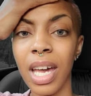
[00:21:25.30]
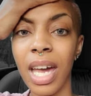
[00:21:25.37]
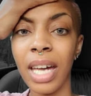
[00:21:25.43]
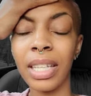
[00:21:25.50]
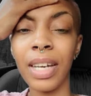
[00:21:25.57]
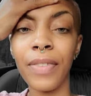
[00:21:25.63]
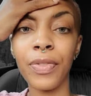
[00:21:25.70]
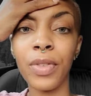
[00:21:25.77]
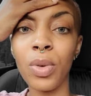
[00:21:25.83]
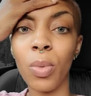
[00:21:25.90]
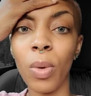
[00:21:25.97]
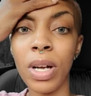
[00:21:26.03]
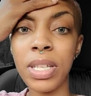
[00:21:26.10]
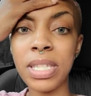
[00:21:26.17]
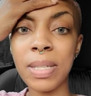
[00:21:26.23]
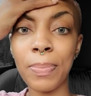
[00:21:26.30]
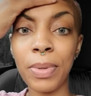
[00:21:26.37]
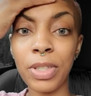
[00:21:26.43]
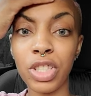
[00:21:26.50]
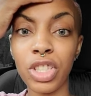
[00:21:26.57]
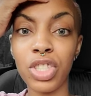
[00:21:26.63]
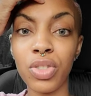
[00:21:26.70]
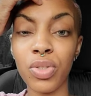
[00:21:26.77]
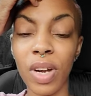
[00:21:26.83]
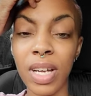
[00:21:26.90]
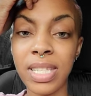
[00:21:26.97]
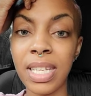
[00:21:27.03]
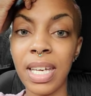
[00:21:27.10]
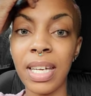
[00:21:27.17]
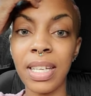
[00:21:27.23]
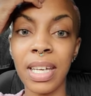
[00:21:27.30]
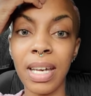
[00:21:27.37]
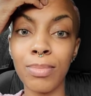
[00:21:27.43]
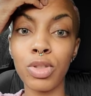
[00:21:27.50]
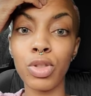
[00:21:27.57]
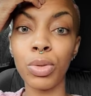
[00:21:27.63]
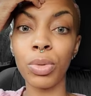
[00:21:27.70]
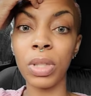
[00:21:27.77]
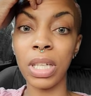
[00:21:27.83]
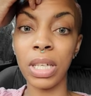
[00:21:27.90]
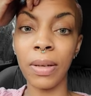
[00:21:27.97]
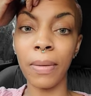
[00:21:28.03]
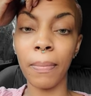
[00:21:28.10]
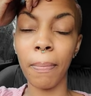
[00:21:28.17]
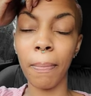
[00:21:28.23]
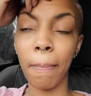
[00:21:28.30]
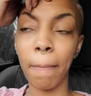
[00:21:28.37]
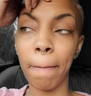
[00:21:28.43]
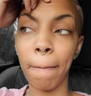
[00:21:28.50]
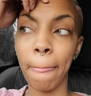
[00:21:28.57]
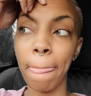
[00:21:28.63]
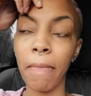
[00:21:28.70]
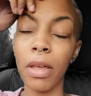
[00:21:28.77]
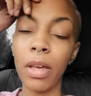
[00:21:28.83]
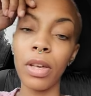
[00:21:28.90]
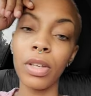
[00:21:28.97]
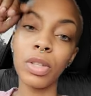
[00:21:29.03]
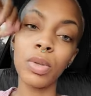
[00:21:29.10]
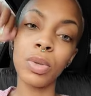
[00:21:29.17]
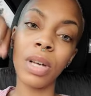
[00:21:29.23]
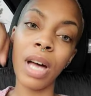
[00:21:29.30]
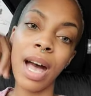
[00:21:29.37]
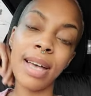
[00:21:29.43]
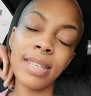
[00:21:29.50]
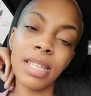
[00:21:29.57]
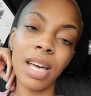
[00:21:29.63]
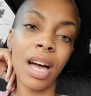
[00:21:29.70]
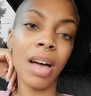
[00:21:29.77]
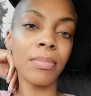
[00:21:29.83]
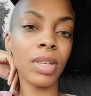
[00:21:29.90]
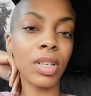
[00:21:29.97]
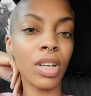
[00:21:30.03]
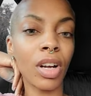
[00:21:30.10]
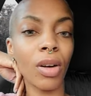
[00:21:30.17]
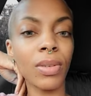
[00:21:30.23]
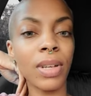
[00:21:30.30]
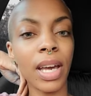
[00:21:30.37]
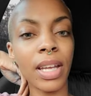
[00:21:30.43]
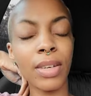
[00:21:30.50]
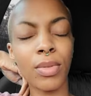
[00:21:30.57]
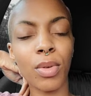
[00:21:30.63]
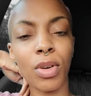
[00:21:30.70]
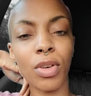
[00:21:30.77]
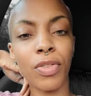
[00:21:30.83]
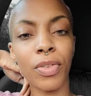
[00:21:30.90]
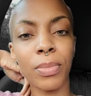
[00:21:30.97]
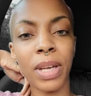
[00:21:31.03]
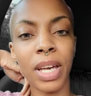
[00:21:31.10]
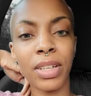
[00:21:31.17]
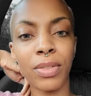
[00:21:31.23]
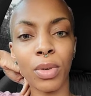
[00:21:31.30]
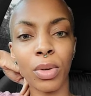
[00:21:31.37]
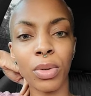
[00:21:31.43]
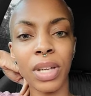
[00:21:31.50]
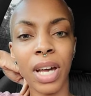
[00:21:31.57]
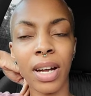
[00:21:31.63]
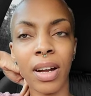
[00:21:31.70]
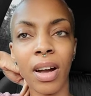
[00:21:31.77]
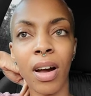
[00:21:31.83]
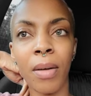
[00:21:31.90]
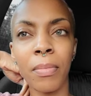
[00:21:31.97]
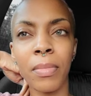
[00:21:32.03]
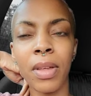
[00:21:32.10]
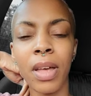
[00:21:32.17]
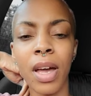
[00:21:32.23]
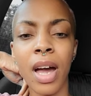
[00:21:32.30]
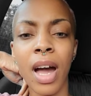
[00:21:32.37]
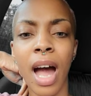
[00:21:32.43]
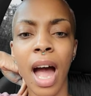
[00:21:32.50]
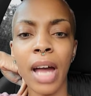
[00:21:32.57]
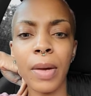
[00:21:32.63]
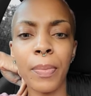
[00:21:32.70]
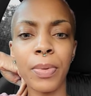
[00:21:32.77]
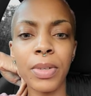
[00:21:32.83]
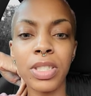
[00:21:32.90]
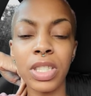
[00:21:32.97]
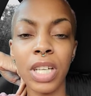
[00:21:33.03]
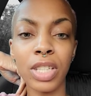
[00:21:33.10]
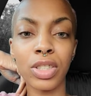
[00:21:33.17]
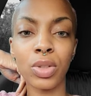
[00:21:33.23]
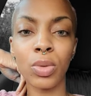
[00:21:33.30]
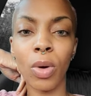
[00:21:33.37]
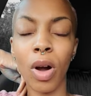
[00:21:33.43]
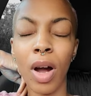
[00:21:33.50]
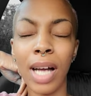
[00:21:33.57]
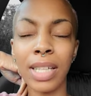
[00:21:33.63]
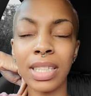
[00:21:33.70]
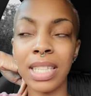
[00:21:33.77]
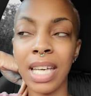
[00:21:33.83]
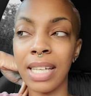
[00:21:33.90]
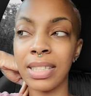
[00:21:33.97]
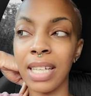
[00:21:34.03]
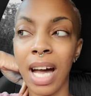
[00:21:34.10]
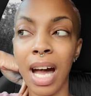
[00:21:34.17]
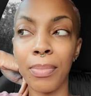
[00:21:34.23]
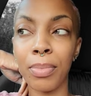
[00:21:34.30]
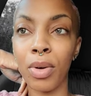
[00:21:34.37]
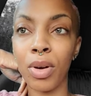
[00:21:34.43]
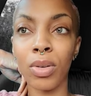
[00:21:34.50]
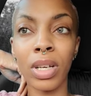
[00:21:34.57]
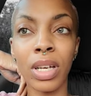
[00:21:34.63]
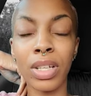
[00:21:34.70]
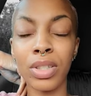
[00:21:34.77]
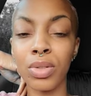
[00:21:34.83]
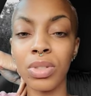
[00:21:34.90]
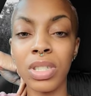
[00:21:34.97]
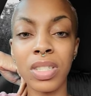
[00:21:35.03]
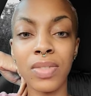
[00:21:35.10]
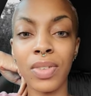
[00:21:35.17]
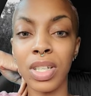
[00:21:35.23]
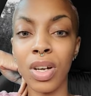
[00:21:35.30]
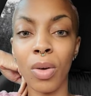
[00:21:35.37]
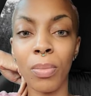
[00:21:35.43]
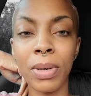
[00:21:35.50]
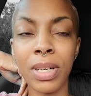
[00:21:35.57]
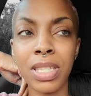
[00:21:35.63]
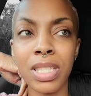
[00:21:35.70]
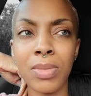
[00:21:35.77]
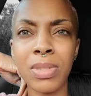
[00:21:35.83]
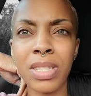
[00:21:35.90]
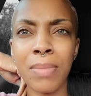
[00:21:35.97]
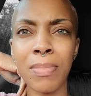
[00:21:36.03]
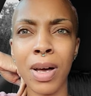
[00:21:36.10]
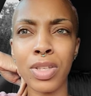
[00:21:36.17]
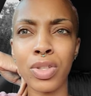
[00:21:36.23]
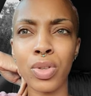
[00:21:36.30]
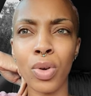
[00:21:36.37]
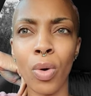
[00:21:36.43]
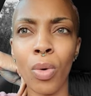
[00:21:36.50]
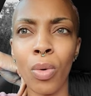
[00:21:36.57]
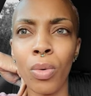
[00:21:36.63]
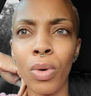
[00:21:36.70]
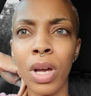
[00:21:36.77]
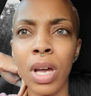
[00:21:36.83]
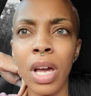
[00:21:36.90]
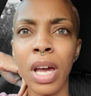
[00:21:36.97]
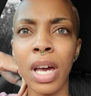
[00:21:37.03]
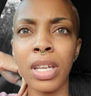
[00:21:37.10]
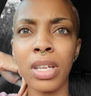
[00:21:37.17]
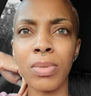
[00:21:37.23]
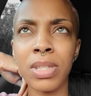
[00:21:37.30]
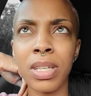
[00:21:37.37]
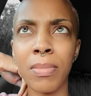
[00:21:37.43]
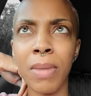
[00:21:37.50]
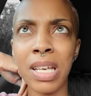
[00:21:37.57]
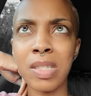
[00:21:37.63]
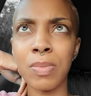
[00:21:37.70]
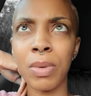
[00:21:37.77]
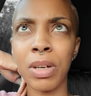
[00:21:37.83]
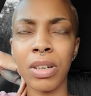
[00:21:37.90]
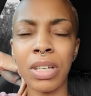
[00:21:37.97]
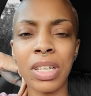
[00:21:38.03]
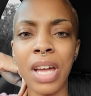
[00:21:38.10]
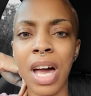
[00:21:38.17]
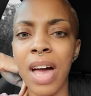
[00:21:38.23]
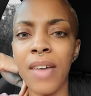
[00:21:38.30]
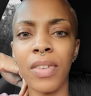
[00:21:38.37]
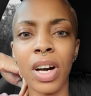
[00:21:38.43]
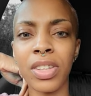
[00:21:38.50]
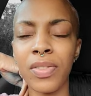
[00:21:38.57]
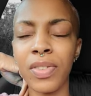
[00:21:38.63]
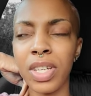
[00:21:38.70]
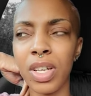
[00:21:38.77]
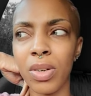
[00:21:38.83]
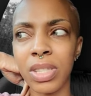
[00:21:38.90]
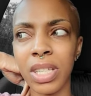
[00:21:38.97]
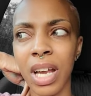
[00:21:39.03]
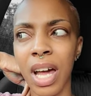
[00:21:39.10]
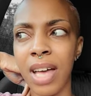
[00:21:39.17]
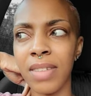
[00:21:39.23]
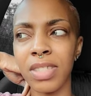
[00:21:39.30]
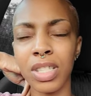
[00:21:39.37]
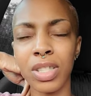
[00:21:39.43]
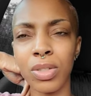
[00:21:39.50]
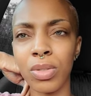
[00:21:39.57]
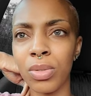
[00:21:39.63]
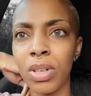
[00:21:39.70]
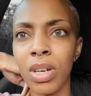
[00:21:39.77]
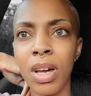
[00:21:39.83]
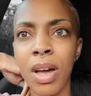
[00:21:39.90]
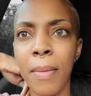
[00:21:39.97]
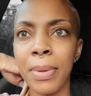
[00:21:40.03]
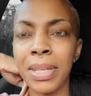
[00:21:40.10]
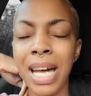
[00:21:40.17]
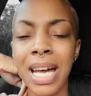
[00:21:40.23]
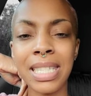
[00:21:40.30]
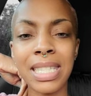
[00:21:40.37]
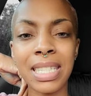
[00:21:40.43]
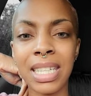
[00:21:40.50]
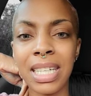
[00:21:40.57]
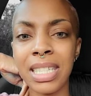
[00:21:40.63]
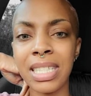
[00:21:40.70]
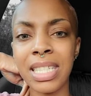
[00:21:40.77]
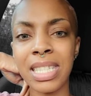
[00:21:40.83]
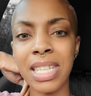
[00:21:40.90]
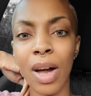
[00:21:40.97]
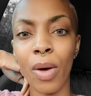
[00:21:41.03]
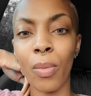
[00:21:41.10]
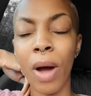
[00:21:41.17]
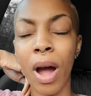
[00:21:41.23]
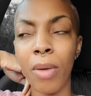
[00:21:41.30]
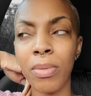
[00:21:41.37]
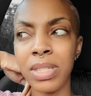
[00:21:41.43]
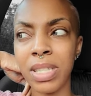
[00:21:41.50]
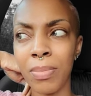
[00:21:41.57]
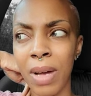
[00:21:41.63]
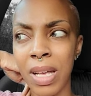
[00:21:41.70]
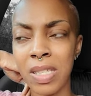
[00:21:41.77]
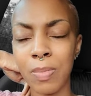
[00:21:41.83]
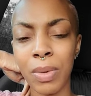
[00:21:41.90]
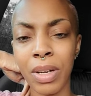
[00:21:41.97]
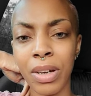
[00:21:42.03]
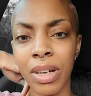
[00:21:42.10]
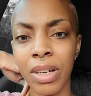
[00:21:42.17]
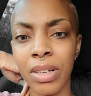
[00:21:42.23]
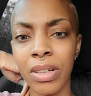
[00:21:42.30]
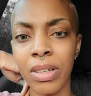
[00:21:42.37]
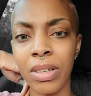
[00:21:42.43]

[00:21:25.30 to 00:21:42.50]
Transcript: And if you want to put your trust in him truly. You guys, I'm your girl Danni Royal from DanniRoyal.com. I appreciate you all. I just had to hop on and do this video because it was in my soul and it was in my spirit. And I have other videos that I had to do, but I had to get this out while I was in my spirit.